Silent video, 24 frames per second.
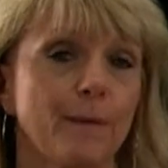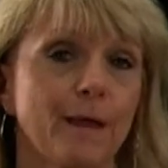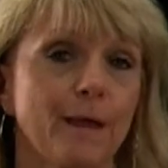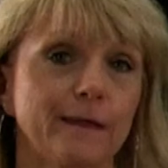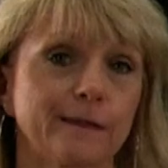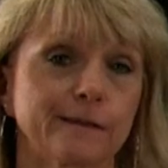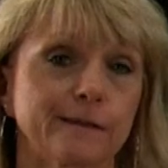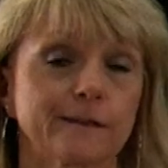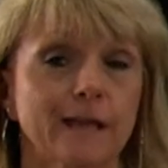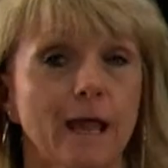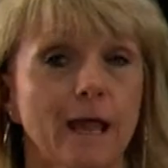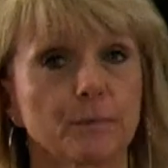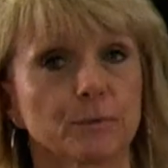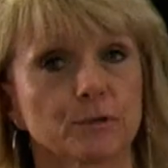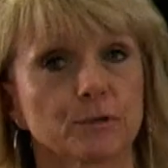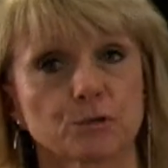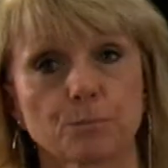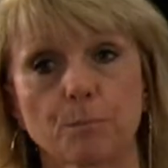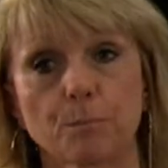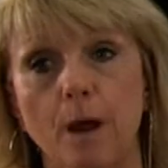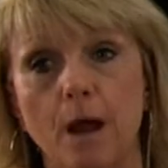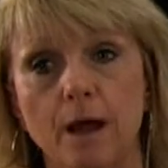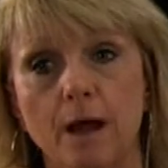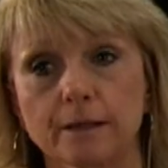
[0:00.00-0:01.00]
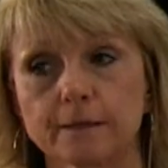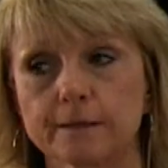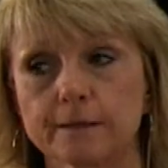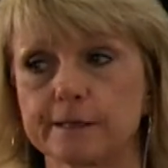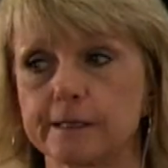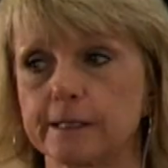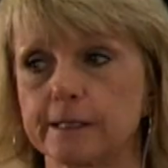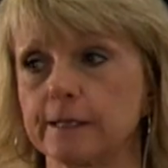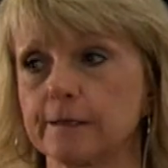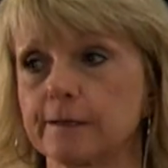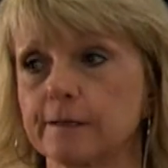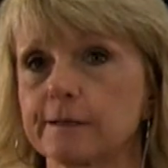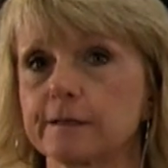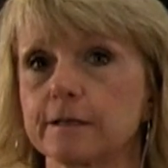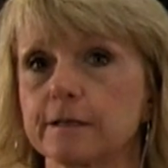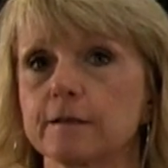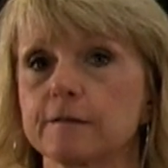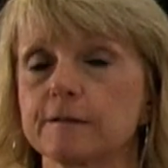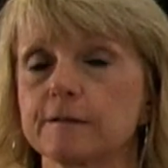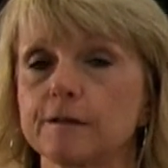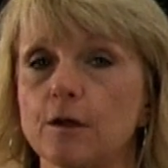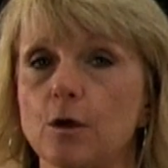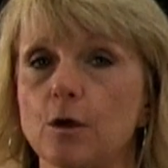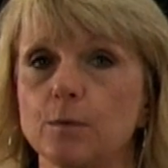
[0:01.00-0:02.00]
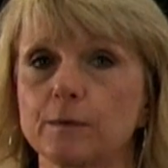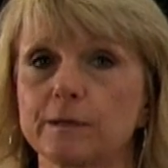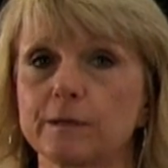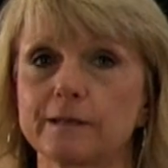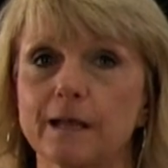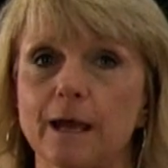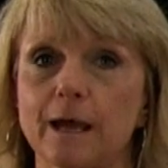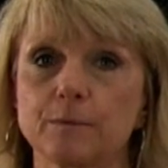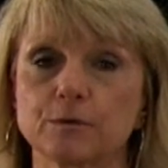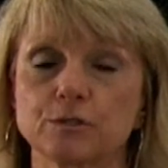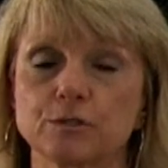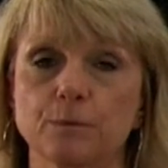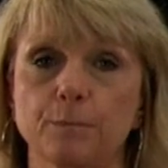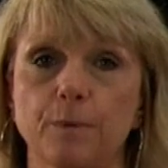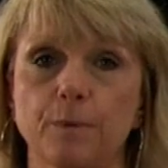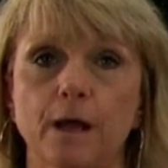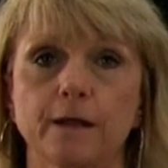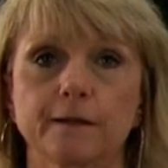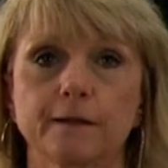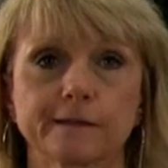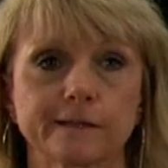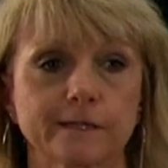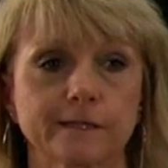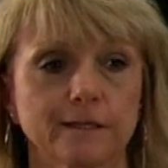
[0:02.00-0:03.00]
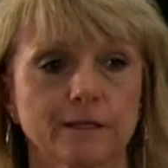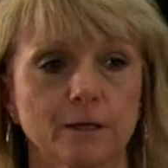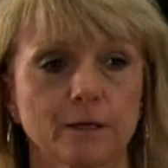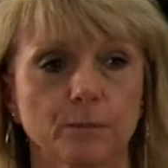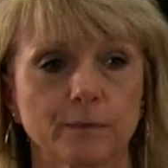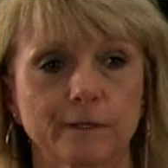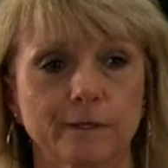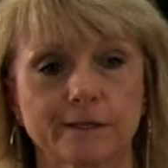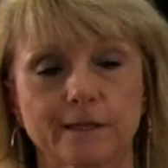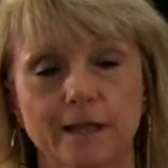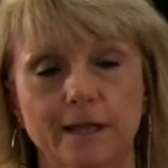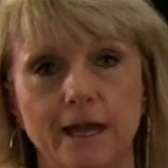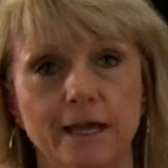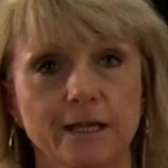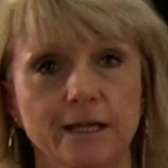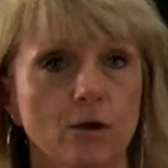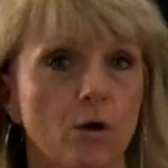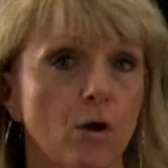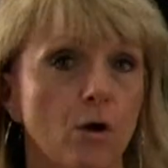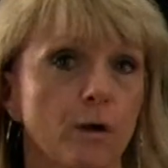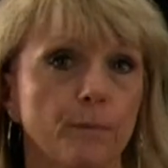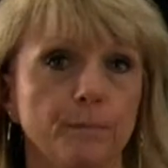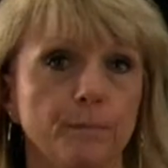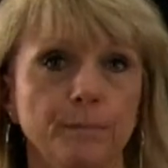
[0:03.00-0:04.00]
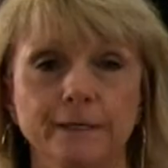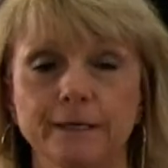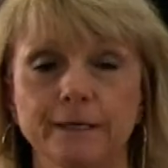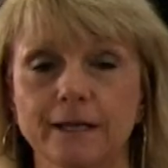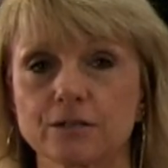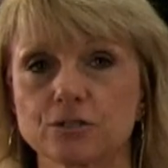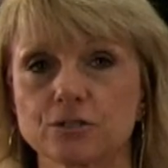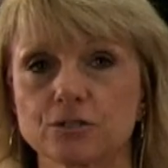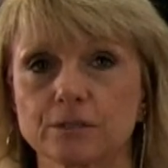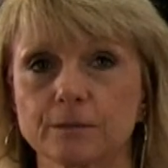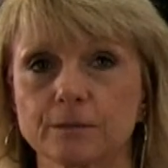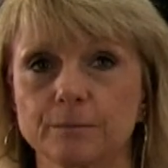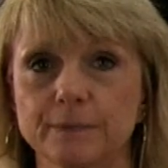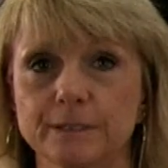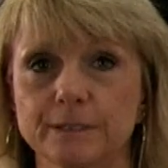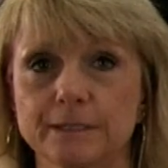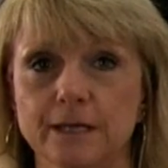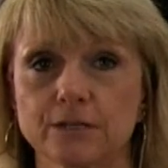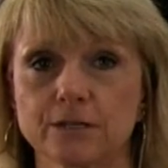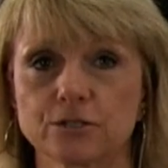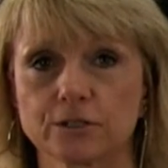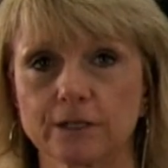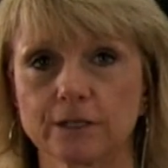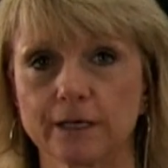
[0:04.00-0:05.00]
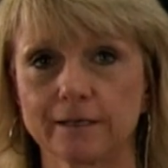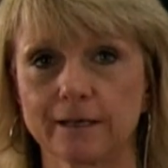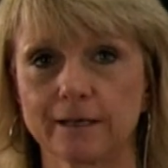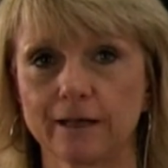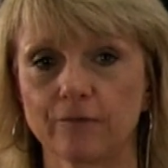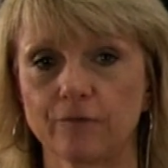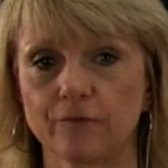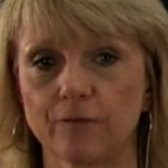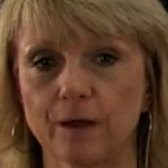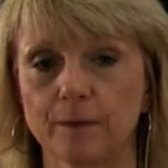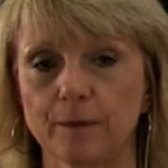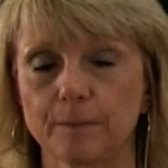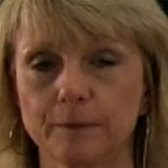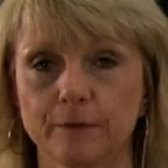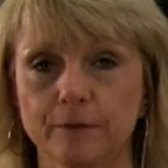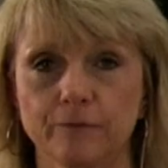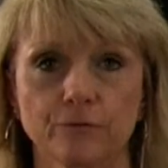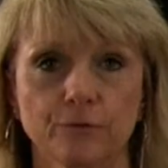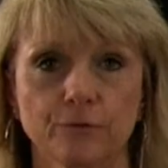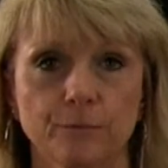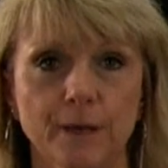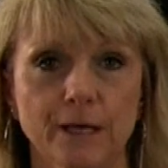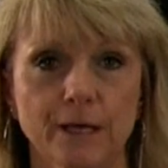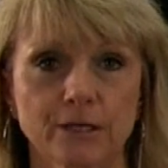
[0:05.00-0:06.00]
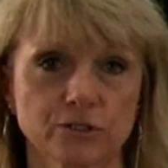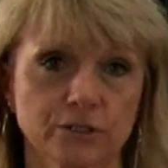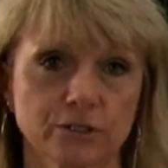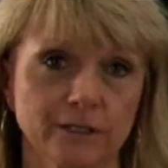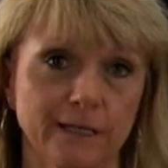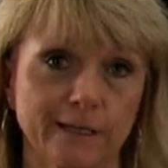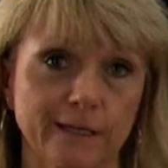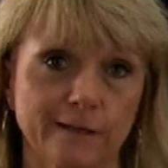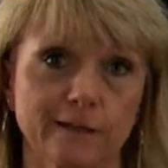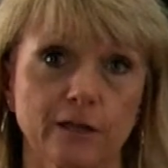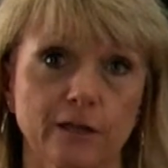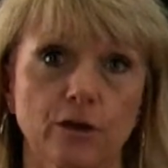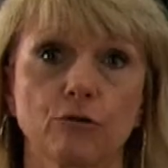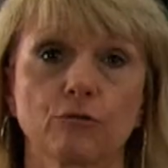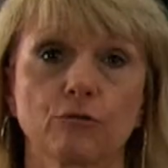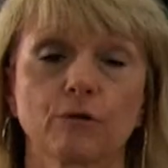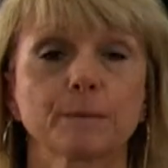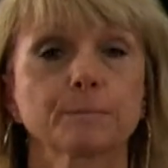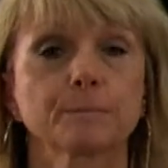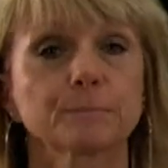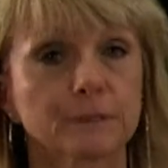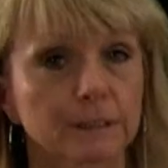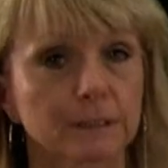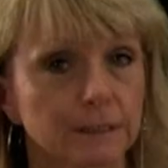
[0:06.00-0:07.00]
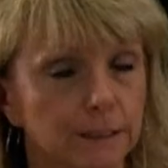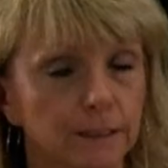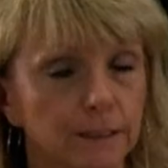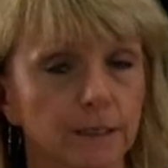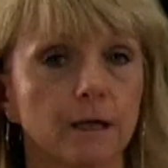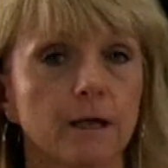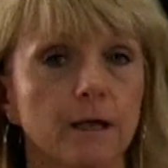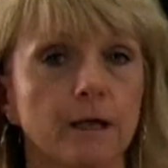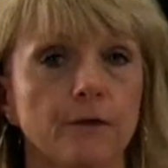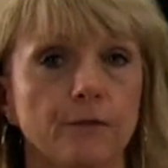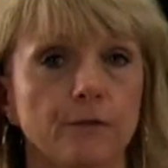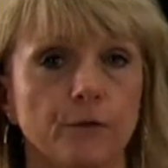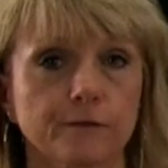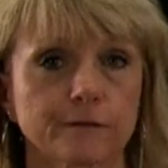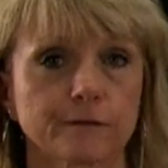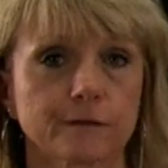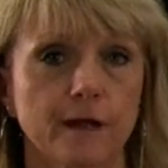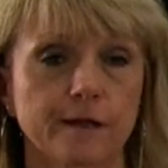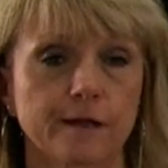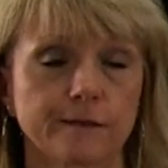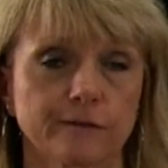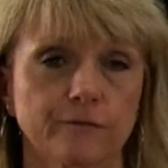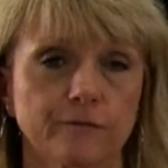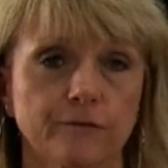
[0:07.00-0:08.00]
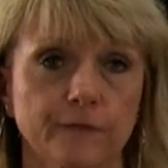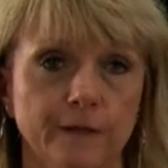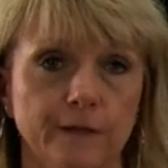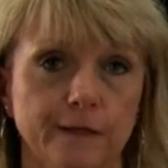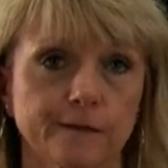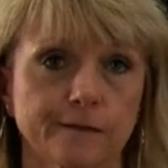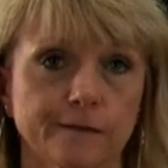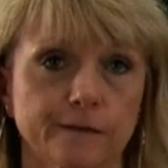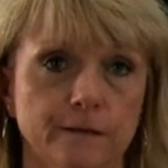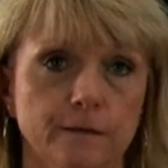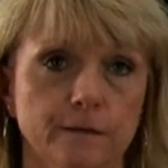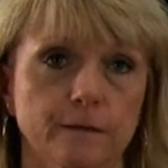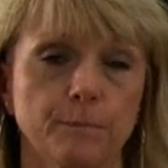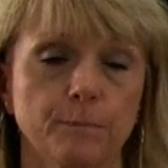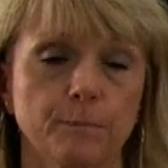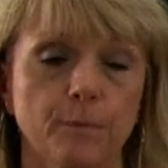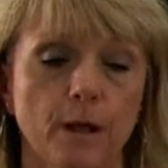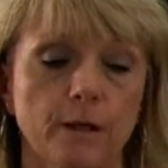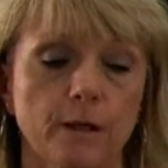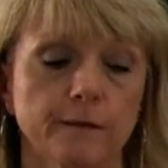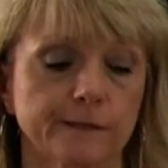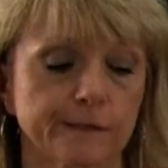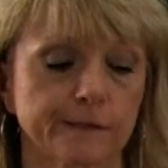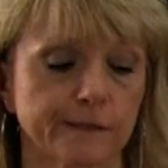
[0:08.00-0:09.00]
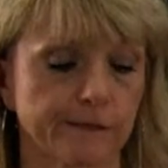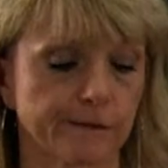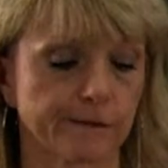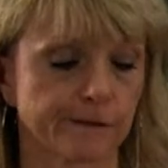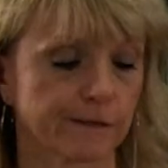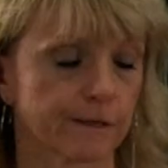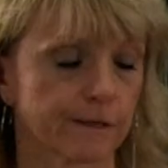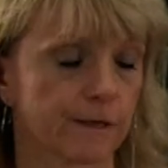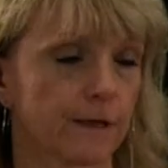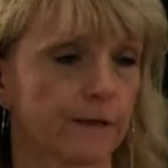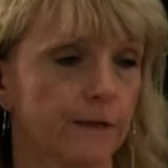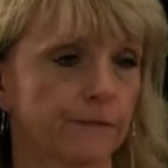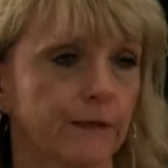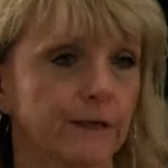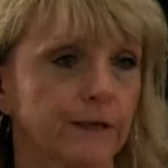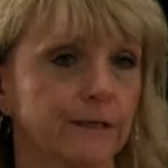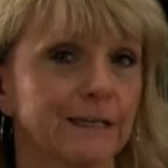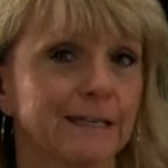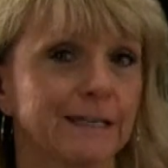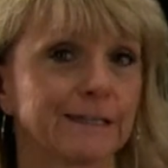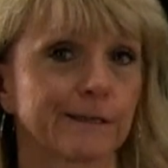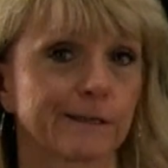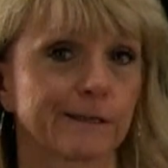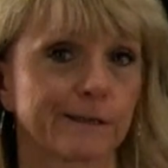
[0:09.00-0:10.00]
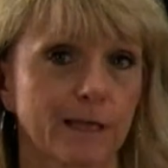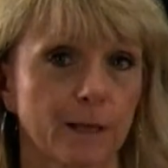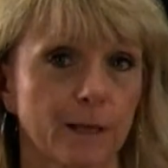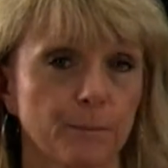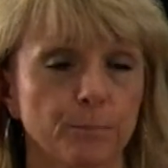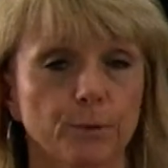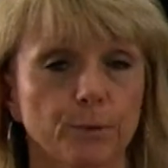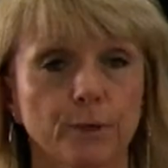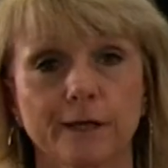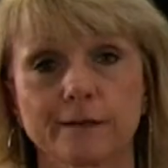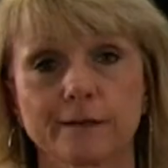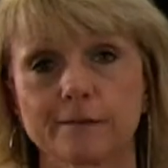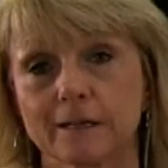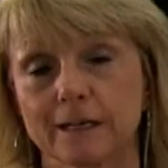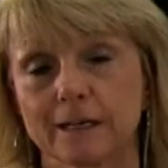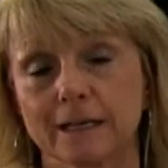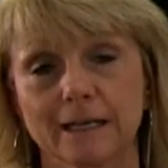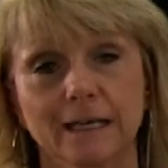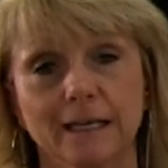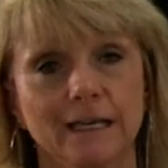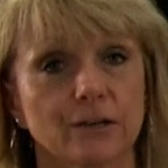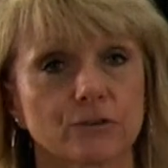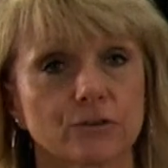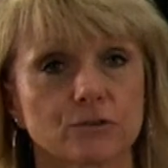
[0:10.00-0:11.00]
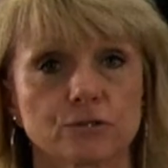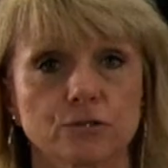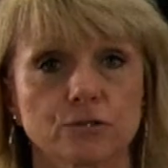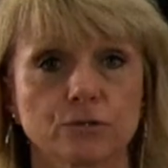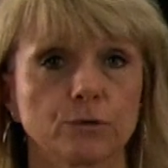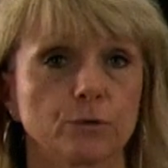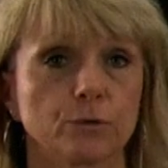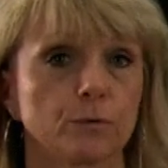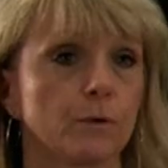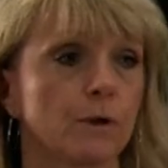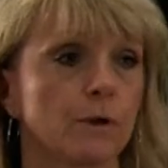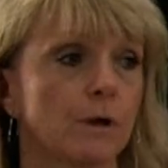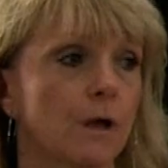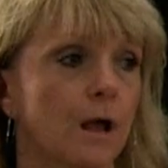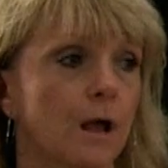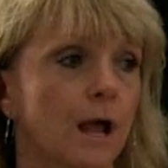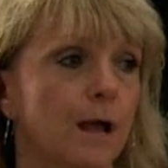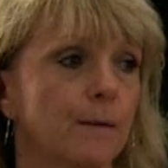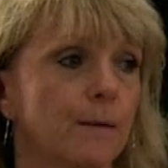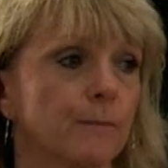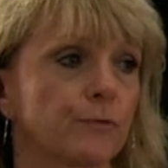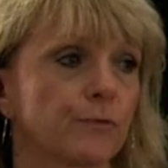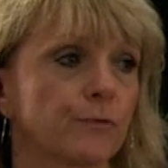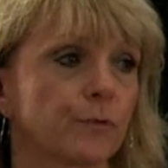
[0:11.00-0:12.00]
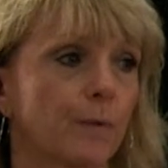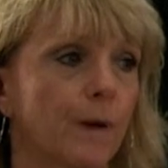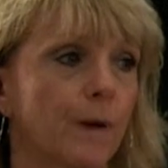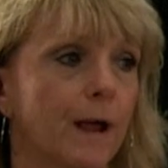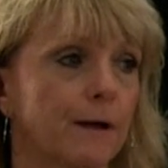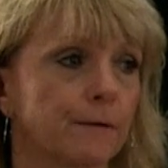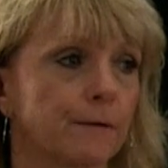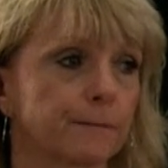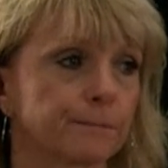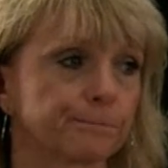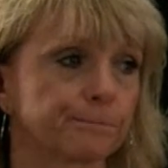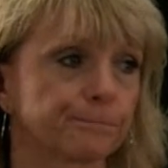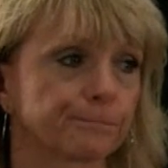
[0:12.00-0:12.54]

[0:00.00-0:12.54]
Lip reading: Establish policies. So establish a policy that would say all potentially identifiable information is encrypted, those kinds of things, the policies that you need to set in place and adhere to throughout.